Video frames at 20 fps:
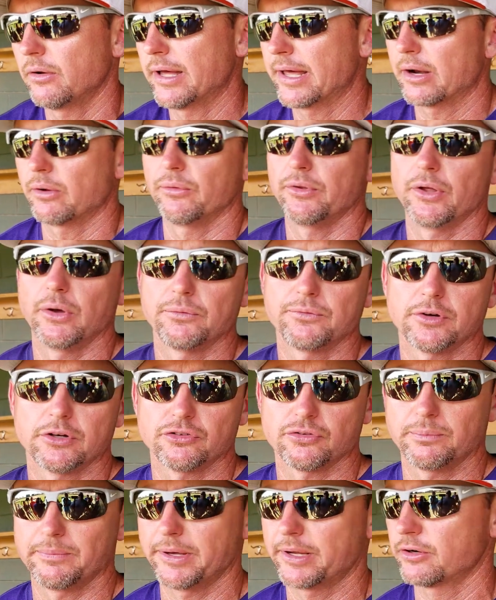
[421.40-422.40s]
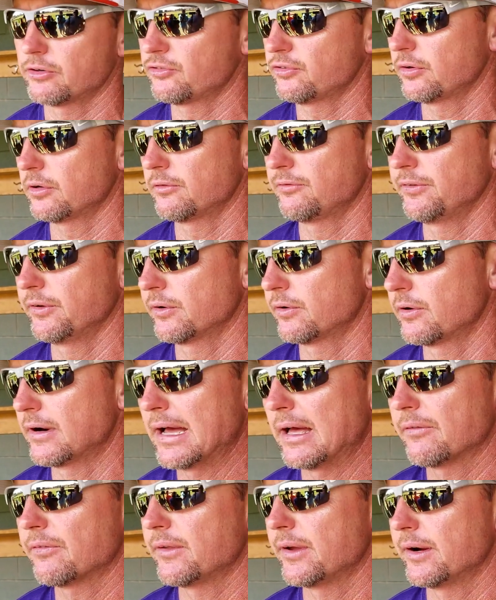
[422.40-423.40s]
I don't know if there's a better center fielder
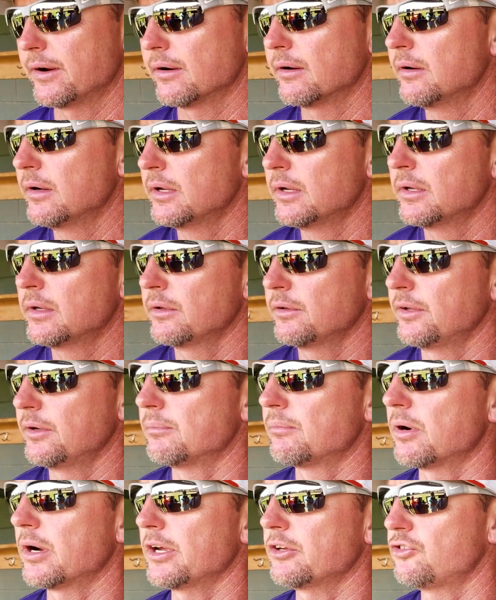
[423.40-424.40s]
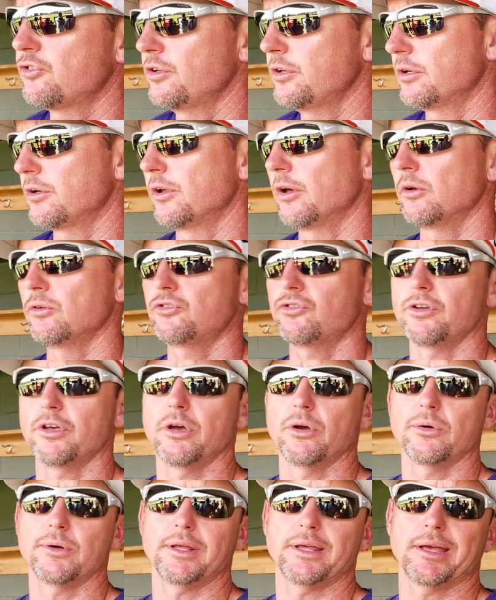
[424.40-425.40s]
out there than Bryce
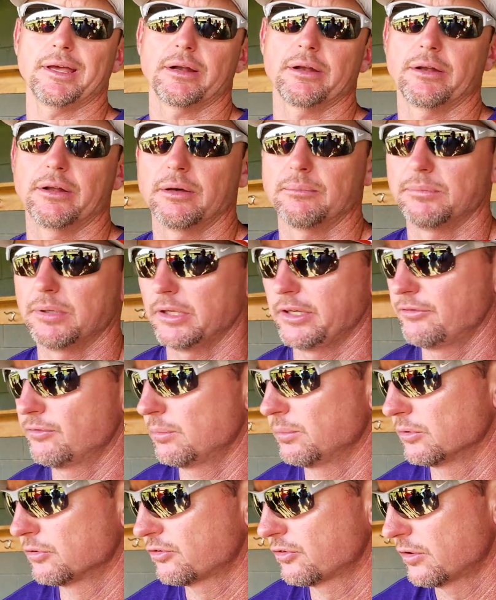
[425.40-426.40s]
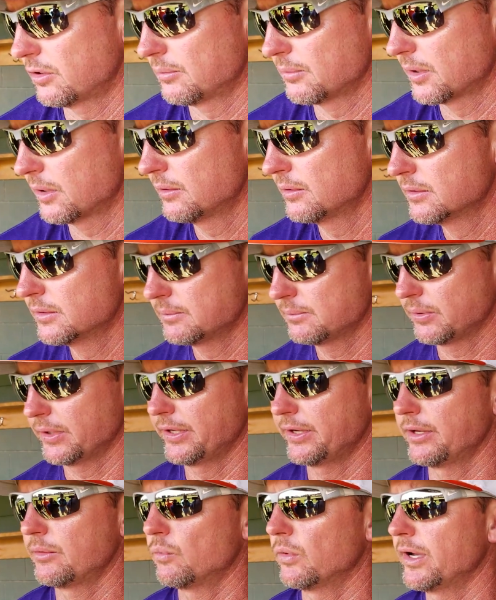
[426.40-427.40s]
Teodosio, and he had an unbelievable summer.
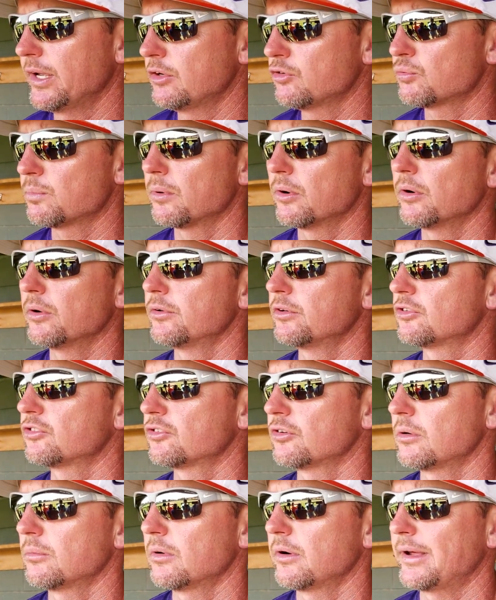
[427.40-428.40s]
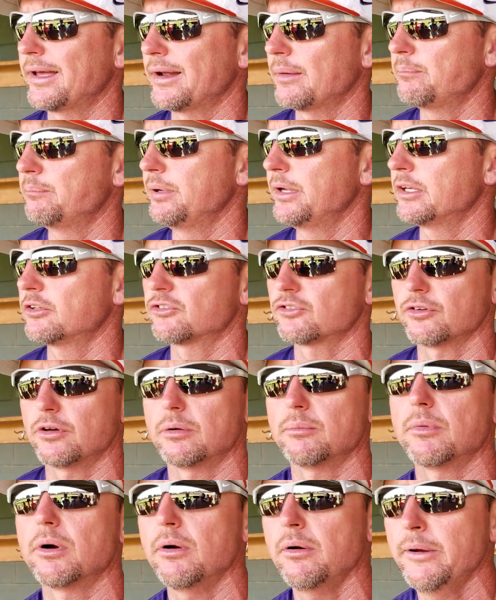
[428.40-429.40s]
Played in Waynesboro this summer, had a big
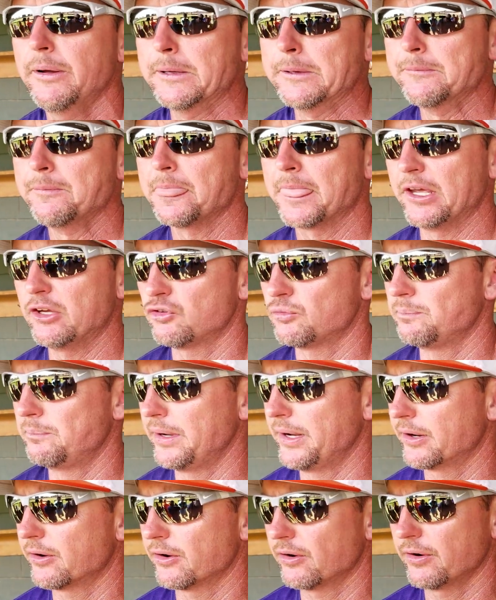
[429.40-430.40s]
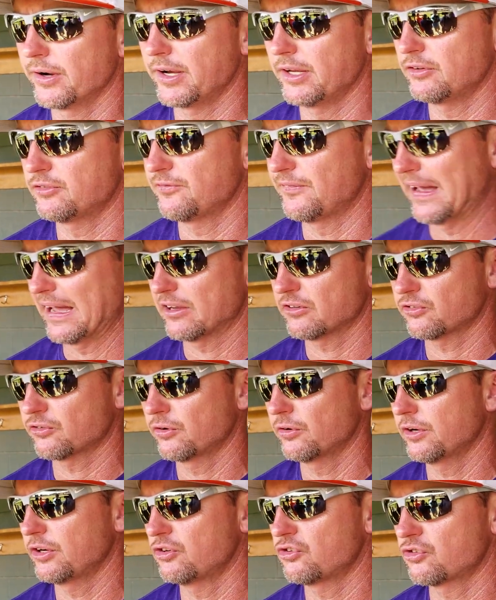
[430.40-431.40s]
summer. He's bigger and he's faster
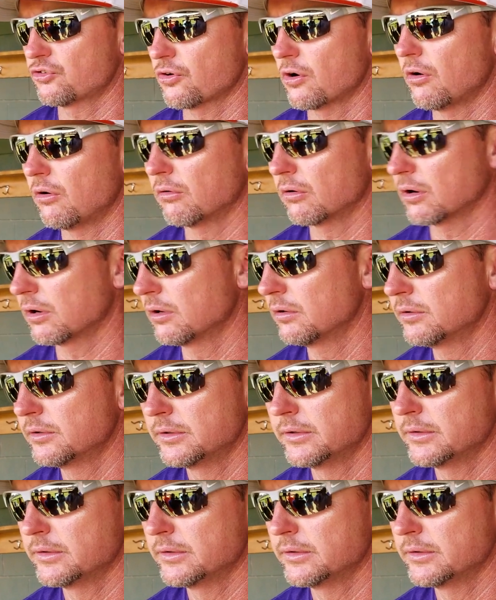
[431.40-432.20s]
and he's stronger.